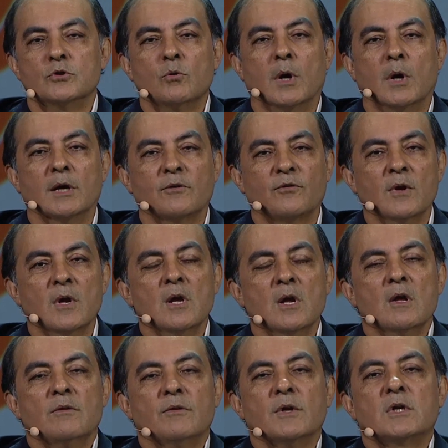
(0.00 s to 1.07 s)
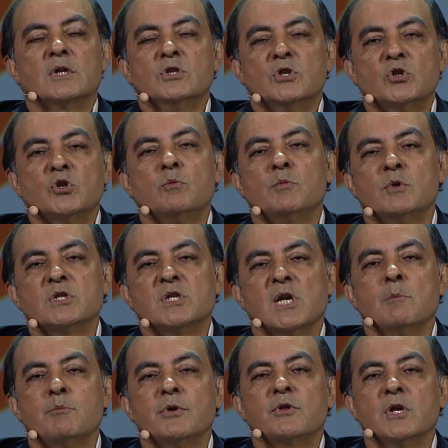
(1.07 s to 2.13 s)
to us. The consumer's
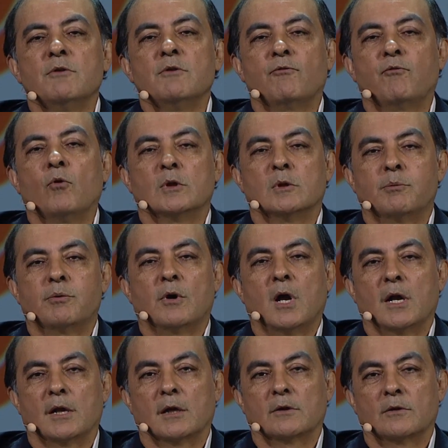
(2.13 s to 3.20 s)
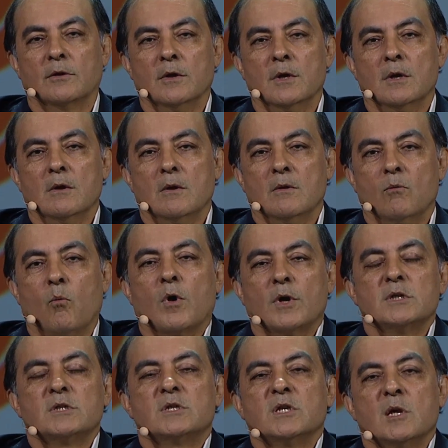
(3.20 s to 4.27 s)
empathy for the product.
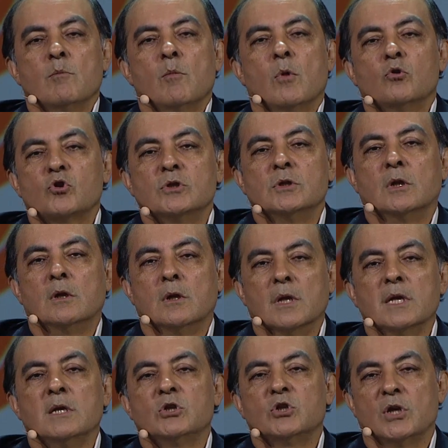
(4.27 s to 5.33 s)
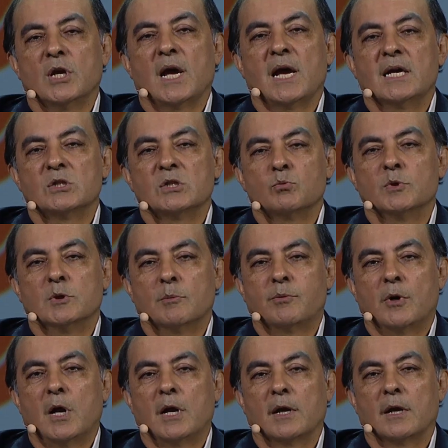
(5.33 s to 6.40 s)
What is the emotional link she has with the
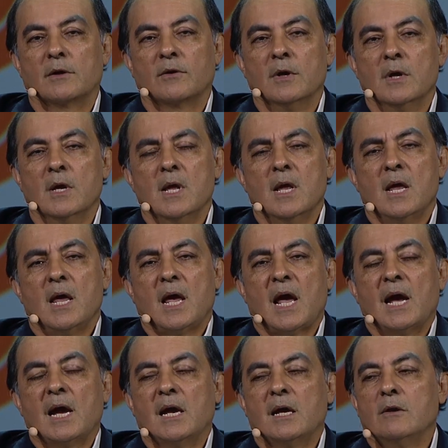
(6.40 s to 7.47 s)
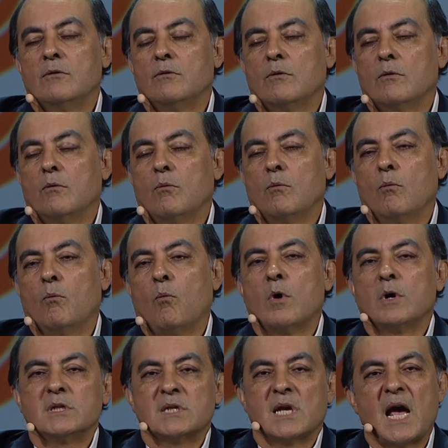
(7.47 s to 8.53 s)
product? And
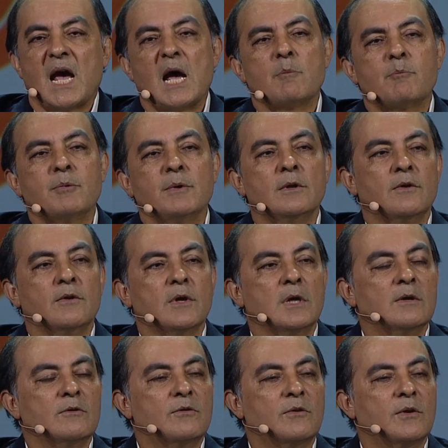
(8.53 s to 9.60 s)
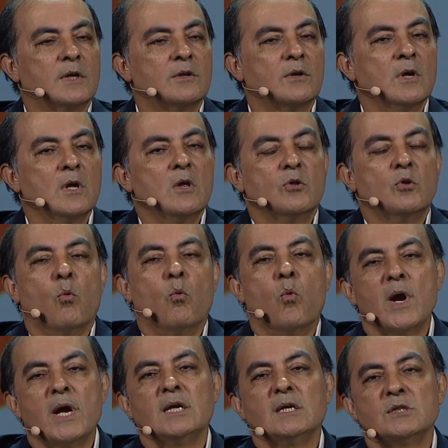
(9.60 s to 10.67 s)
what has happened is that the
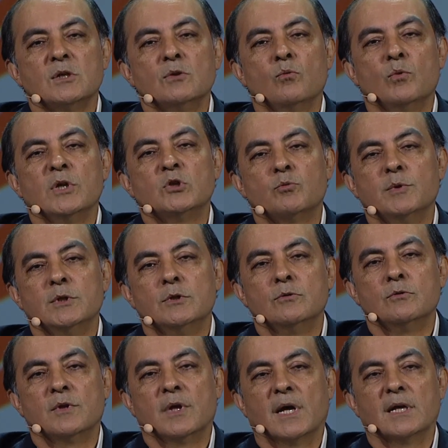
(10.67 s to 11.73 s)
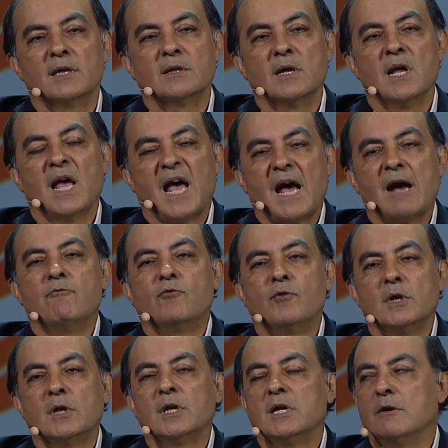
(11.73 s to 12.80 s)
ways in which we do that have
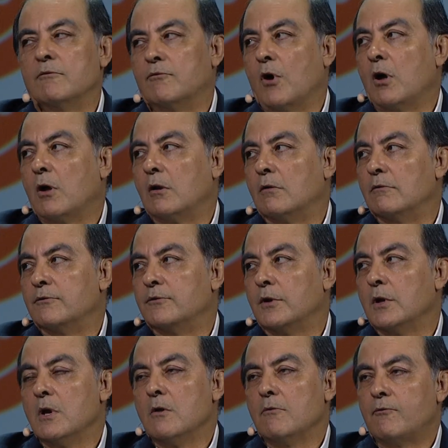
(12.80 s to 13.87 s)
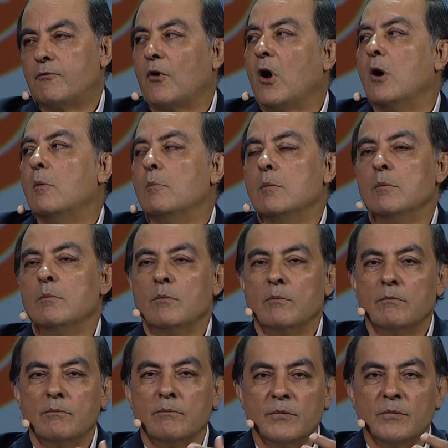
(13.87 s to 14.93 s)
really evolved from
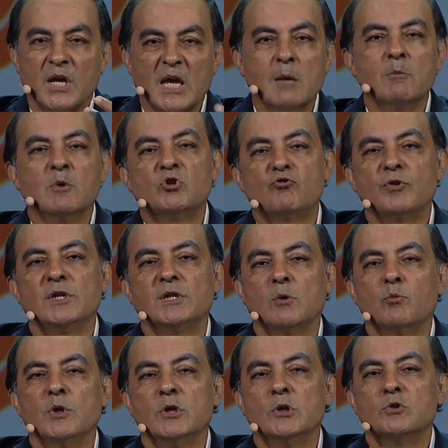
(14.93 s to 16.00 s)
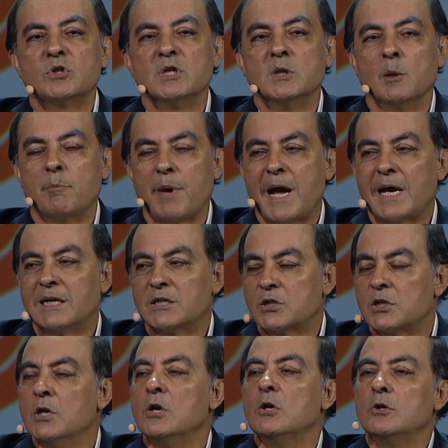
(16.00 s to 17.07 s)
the imagery that we used in the
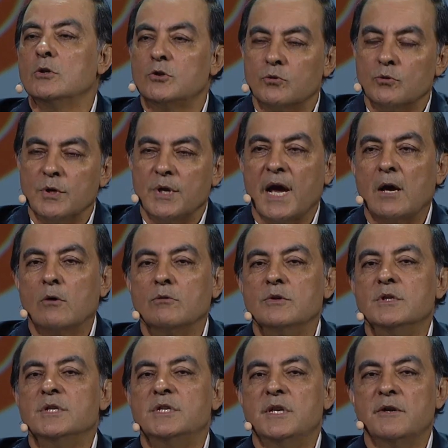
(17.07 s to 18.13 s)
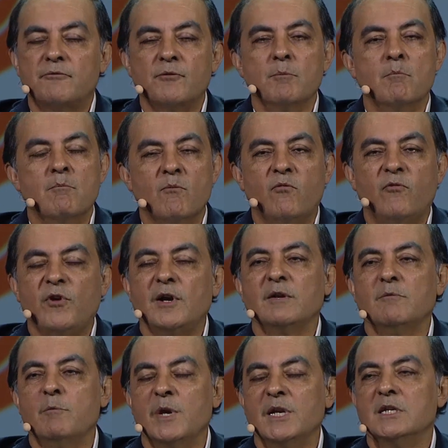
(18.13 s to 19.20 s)
past to now
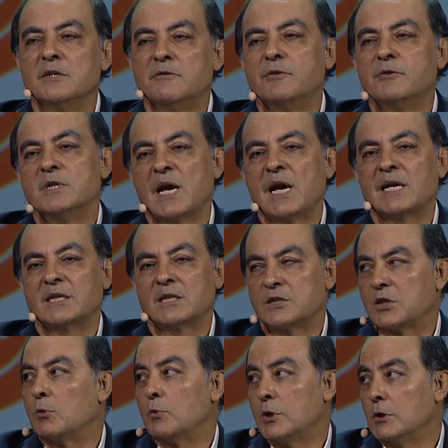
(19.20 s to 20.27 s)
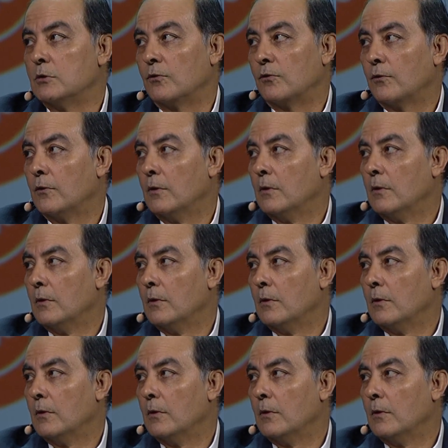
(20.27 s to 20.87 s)
very many different tactics that we use.